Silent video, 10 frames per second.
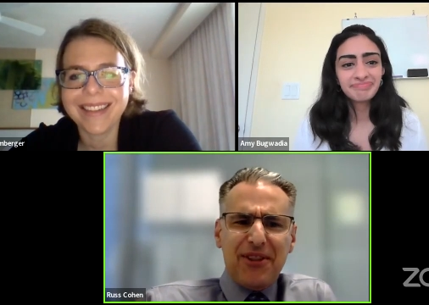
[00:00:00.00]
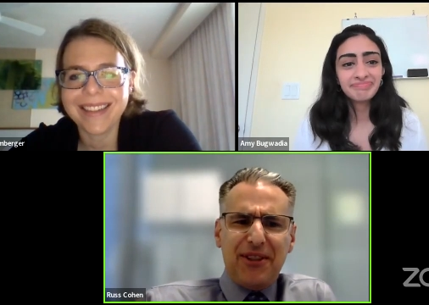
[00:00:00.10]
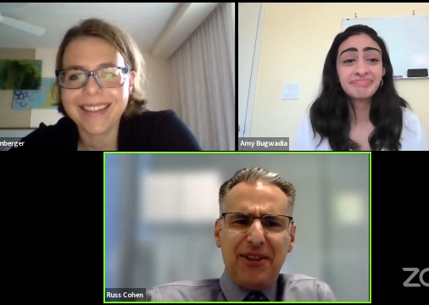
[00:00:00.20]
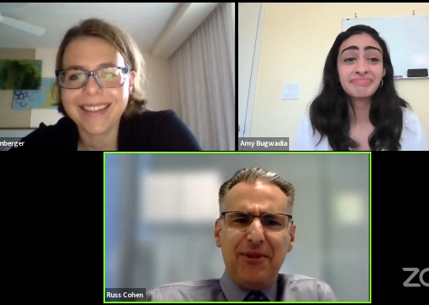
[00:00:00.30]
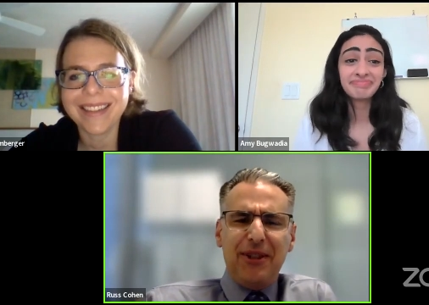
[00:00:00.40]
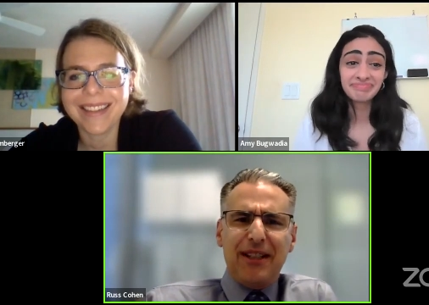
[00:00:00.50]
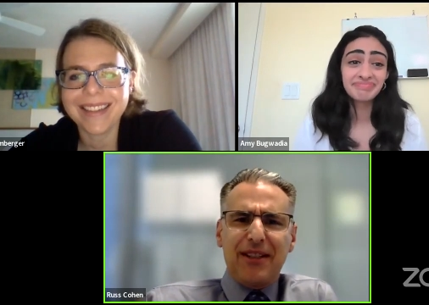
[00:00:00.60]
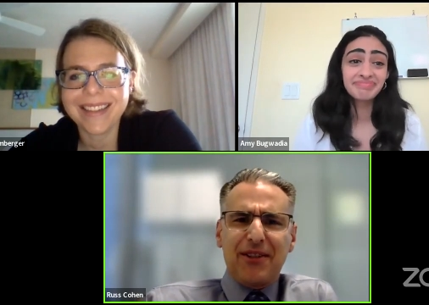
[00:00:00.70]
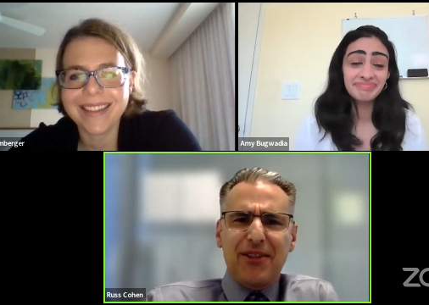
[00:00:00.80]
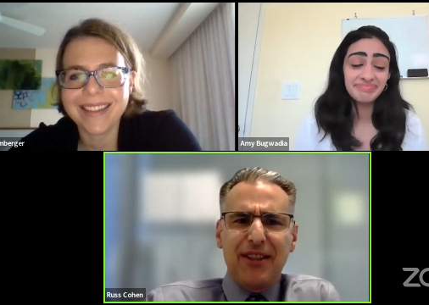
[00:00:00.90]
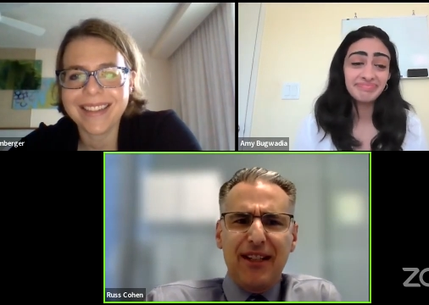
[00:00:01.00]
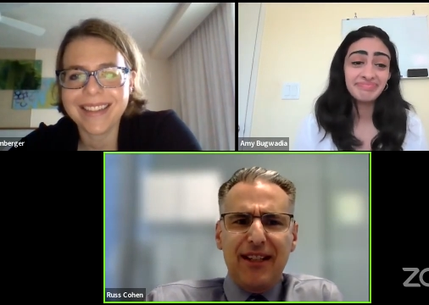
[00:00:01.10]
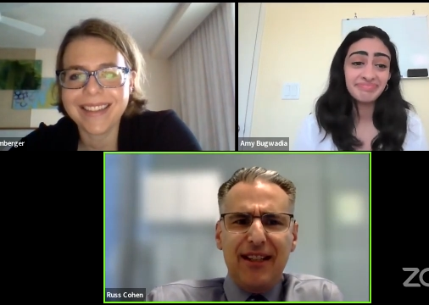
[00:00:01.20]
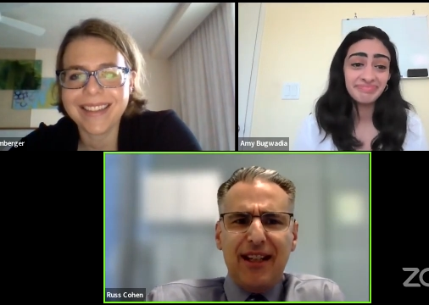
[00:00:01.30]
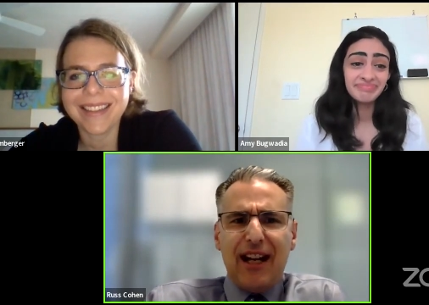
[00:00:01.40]
Speaker 1: serious.
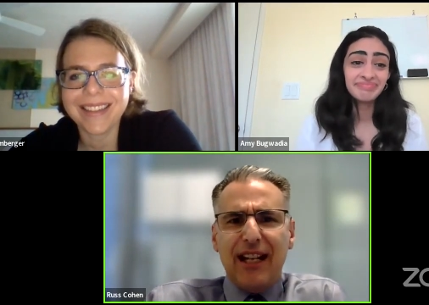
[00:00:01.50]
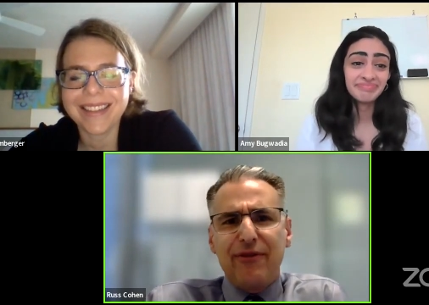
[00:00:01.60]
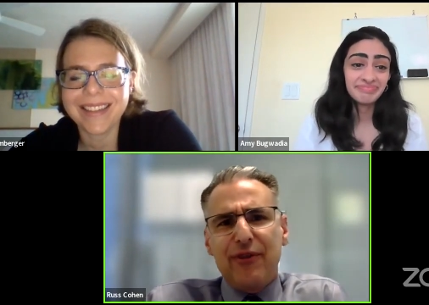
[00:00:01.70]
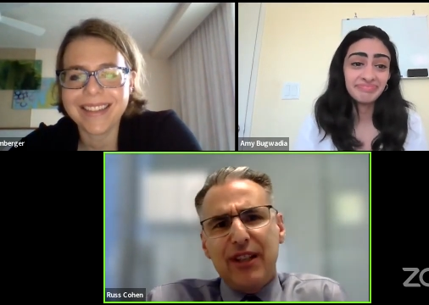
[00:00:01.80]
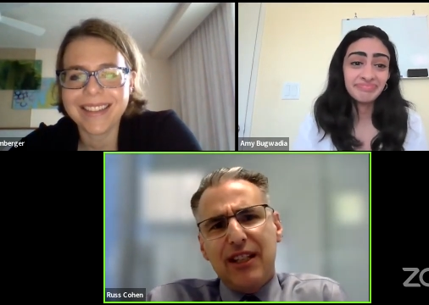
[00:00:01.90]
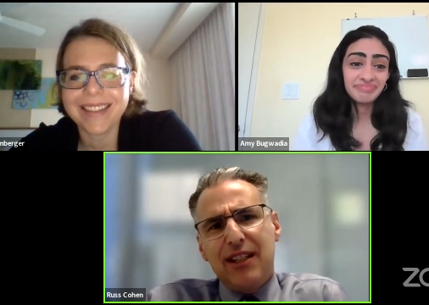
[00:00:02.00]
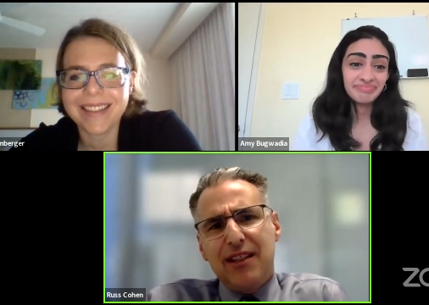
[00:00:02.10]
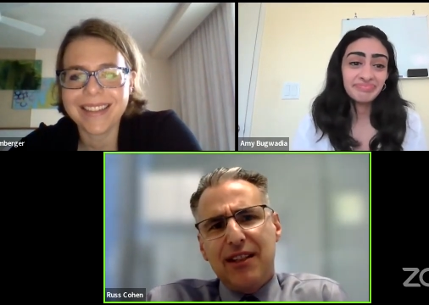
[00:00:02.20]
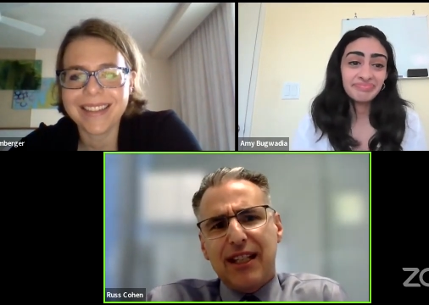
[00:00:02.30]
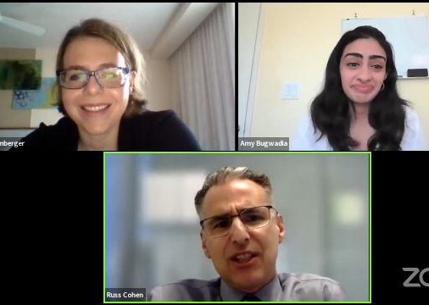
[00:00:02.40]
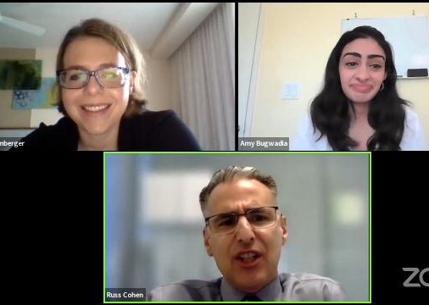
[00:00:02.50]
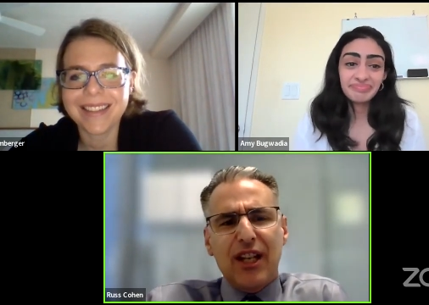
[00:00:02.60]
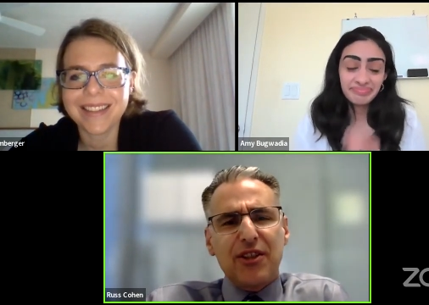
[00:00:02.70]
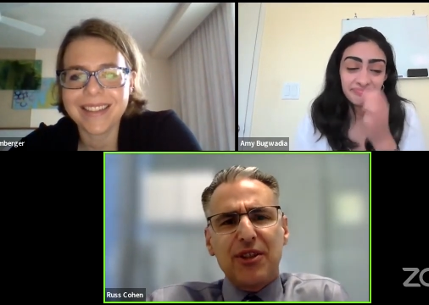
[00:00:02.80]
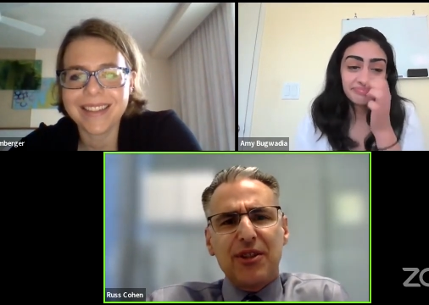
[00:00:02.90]
IV
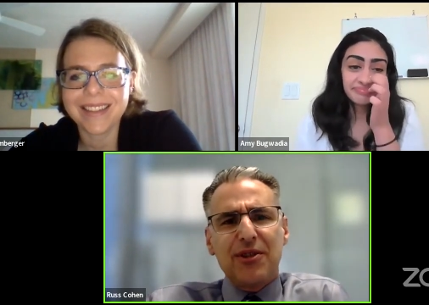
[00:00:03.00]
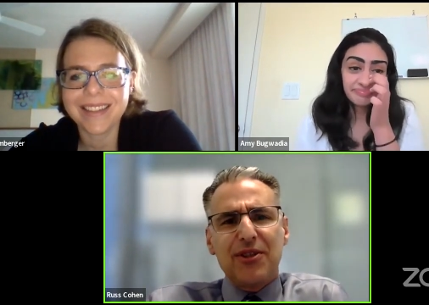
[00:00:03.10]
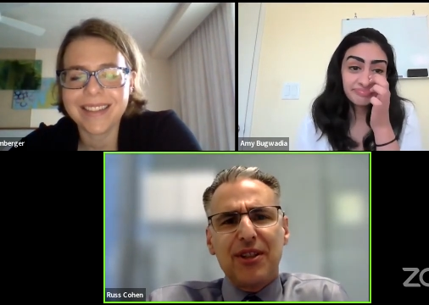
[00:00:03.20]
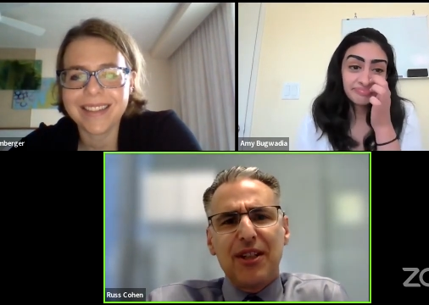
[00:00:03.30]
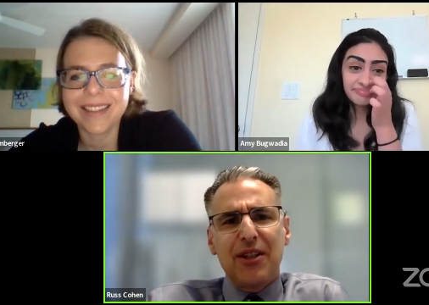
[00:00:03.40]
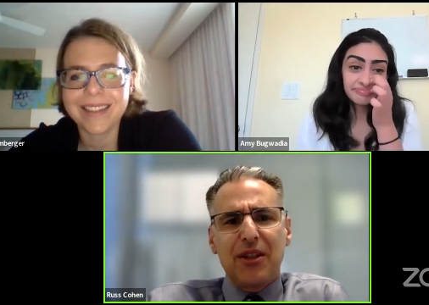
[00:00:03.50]
injections